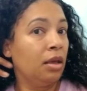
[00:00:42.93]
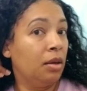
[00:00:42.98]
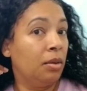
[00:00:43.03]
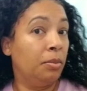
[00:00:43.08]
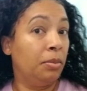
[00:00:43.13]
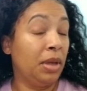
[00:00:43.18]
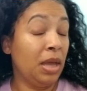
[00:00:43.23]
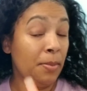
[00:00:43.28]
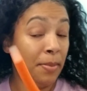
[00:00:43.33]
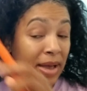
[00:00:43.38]

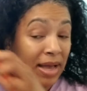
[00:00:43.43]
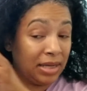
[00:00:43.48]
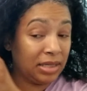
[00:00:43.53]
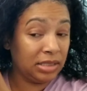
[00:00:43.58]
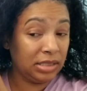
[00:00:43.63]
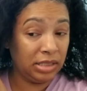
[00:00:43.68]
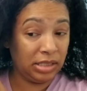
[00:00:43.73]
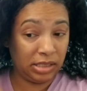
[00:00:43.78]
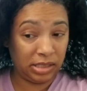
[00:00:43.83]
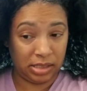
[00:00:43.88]
maybe I
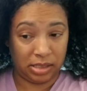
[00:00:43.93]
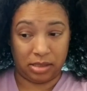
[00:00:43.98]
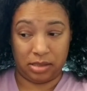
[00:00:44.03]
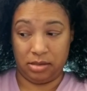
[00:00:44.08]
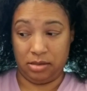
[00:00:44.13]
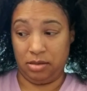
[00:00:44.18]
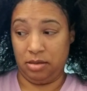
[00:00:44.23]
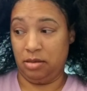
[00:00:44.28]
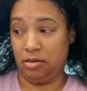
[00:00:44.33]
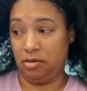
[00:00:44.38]
could just,
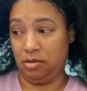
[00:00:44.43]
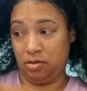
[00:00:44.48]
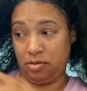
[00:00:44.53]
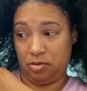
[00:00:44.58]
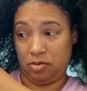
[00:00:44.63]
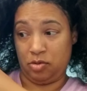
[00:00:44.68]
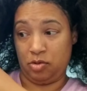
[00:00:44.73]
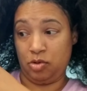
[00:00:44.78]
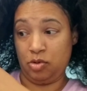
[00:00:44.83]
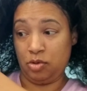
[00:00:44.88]

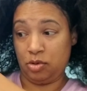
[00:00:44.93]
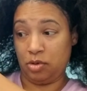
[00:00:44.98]
you